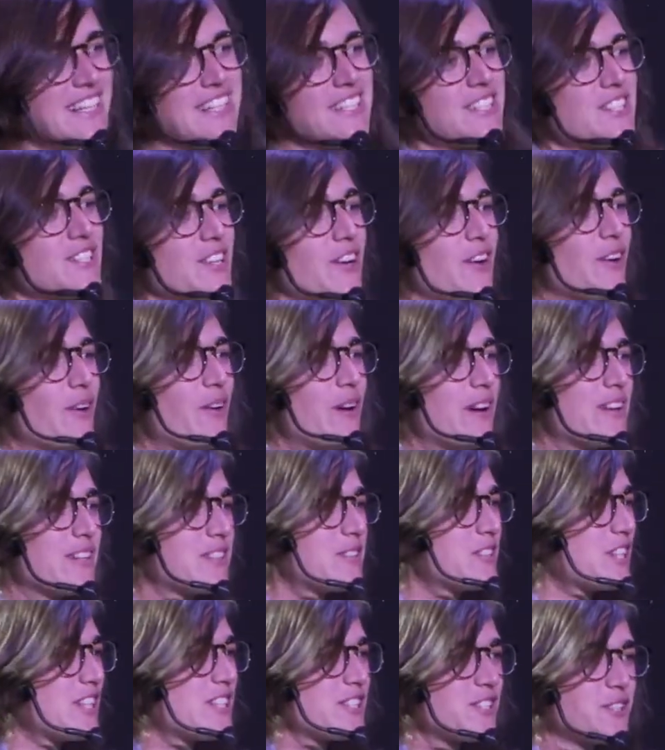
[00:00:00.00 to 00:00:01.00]
So
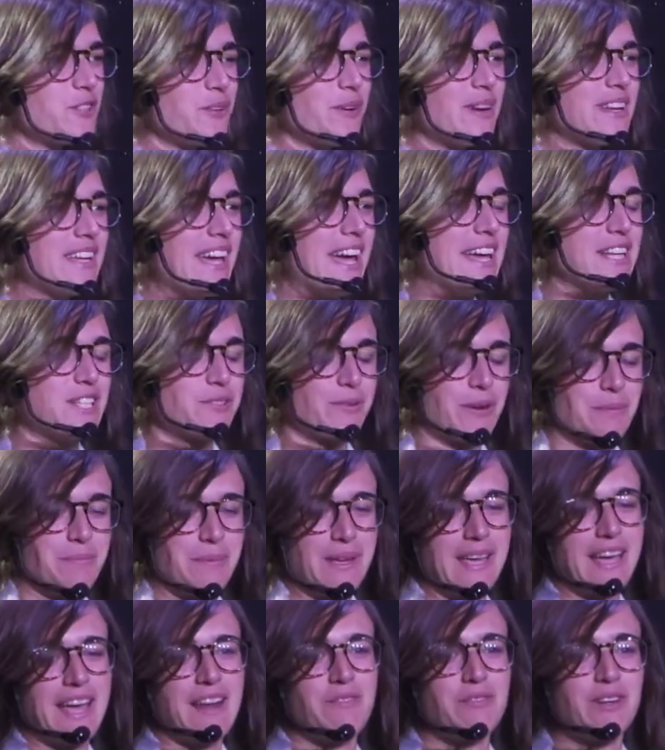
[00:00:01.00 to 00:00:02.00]
just do engage with
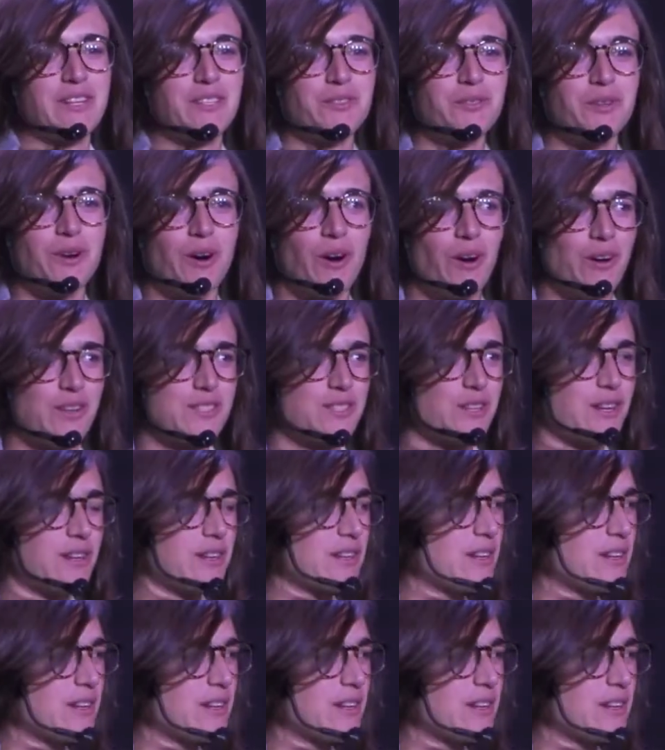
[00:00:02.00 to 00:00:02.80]
me. And we do also